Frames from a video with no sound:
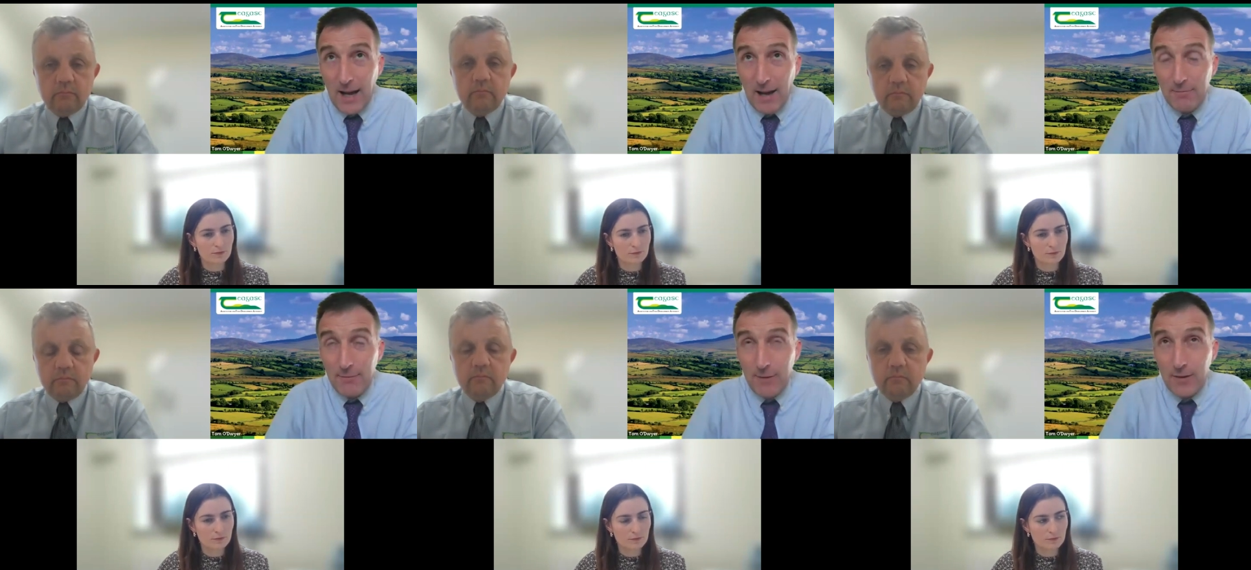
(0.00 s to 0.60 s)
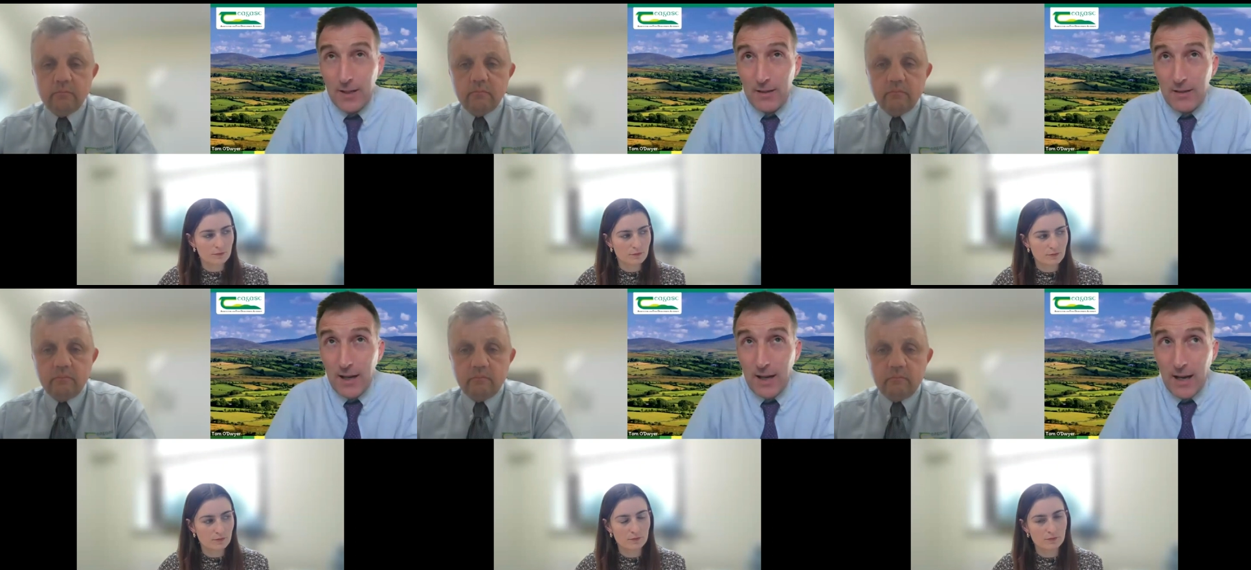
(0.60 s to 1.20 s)
Speaker 1: a
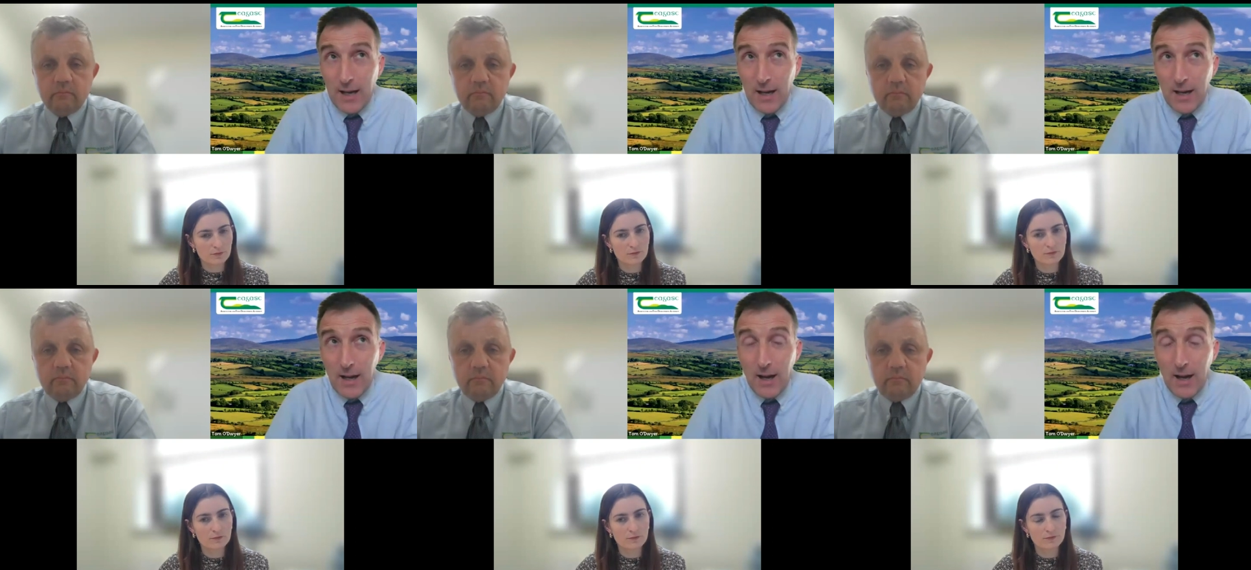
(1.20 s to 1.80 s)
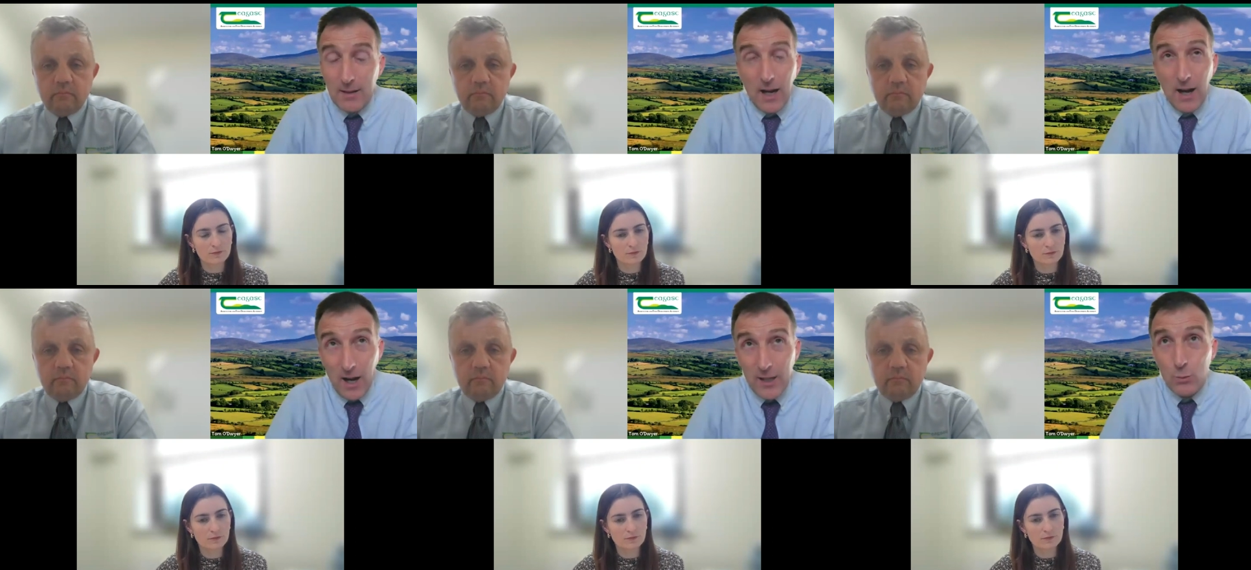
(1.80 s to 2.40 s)
very uh, a, a
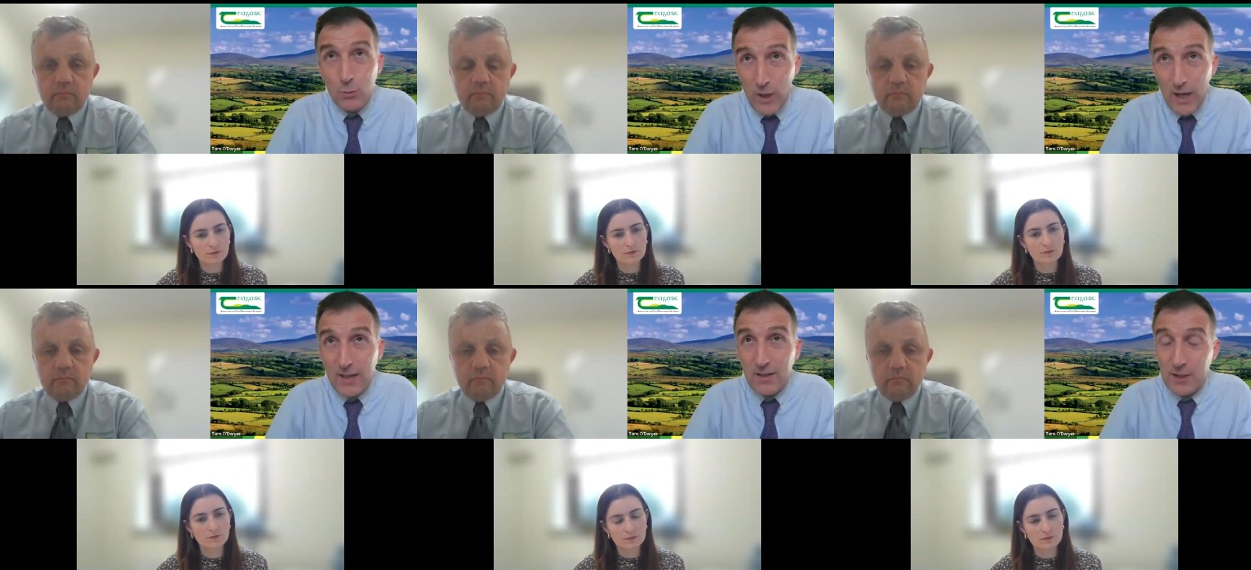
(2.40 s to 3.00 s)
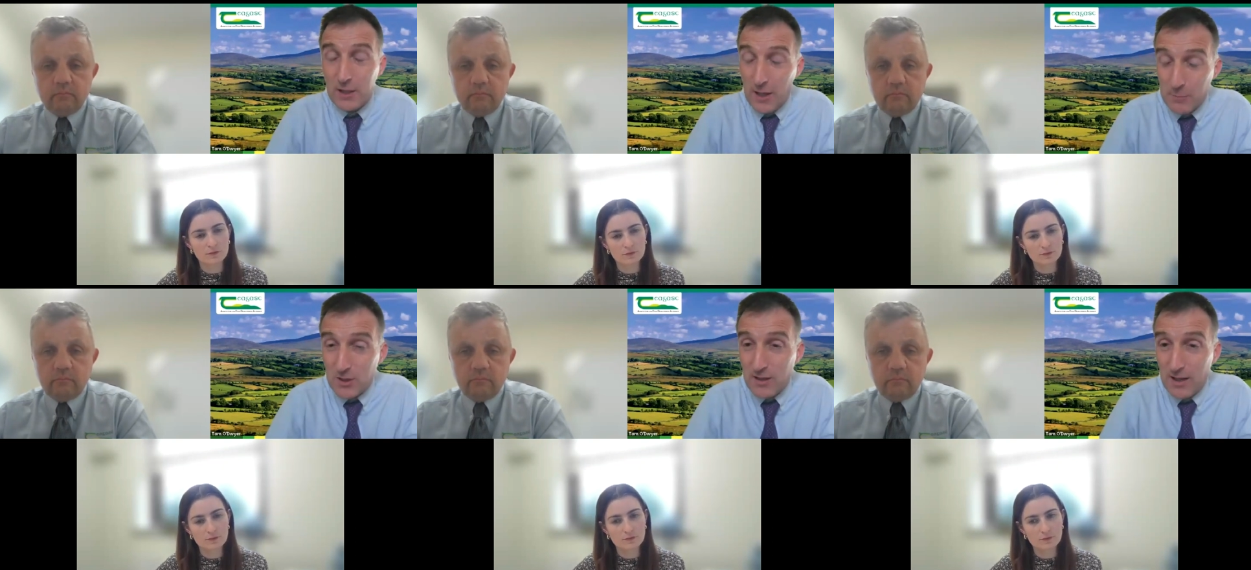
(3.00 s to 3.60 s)
high rate of
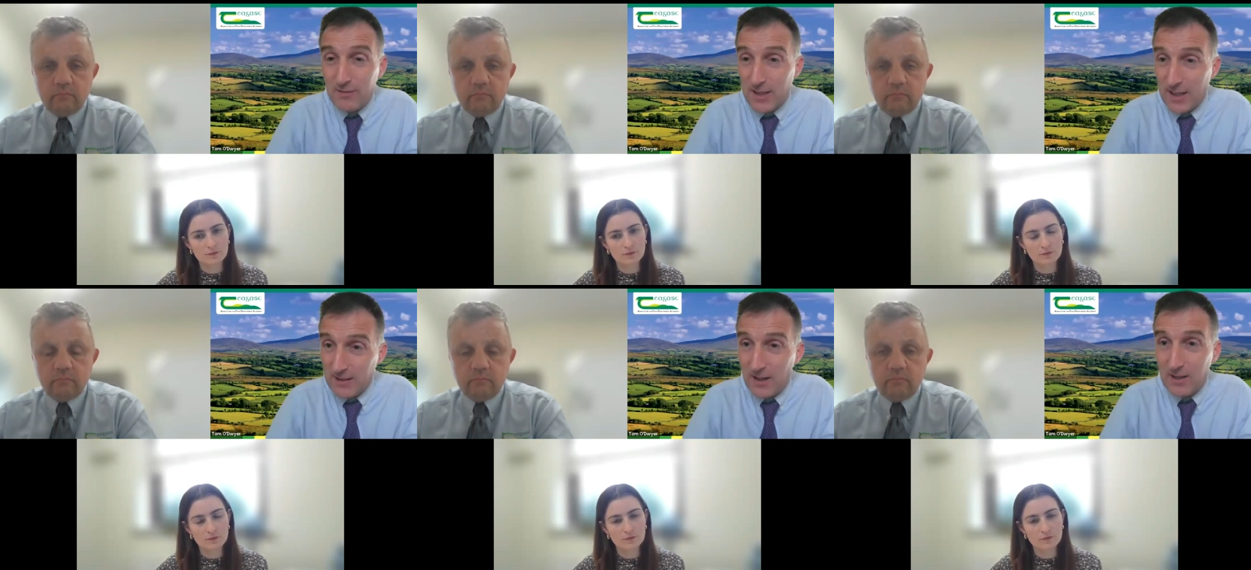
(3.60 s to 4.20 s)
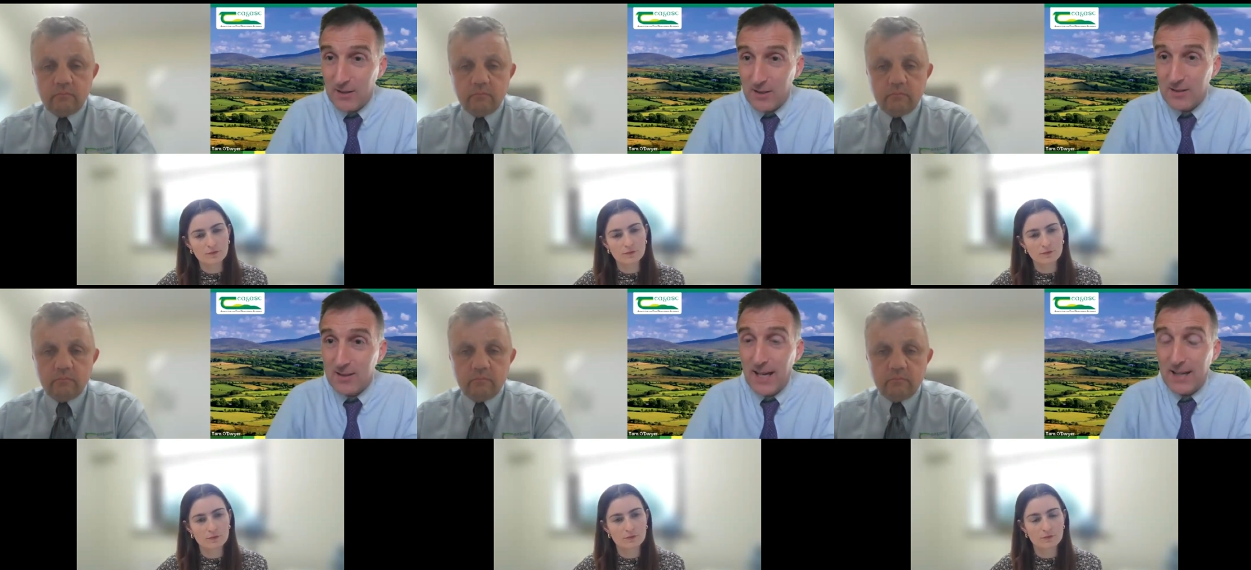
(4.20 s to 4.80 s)
adoption of the
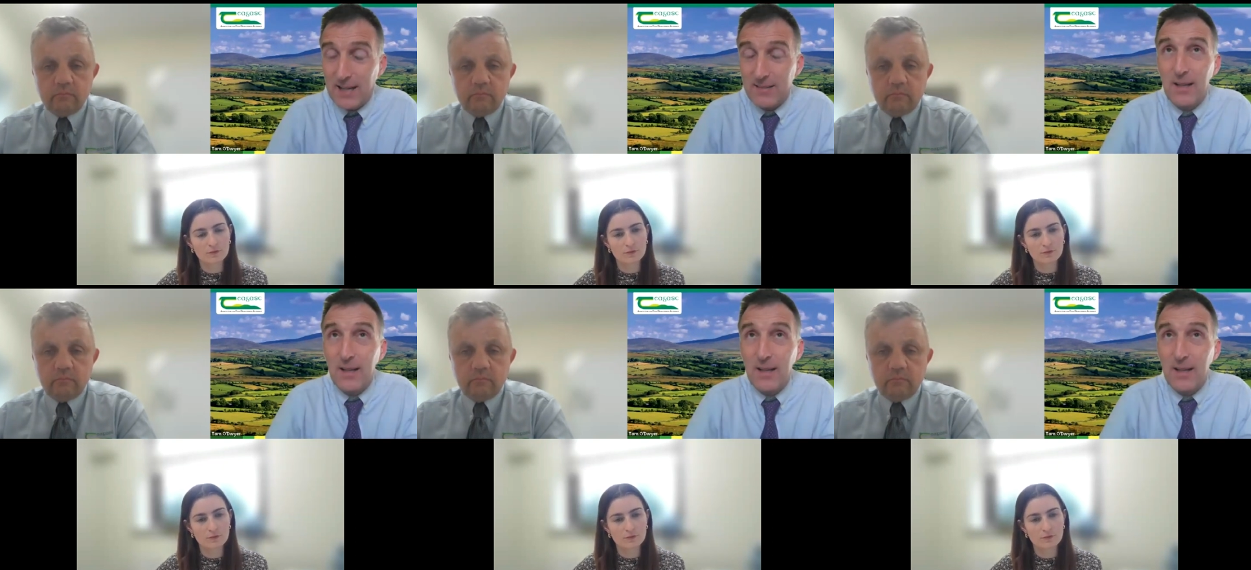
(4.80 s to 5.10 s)
technologies that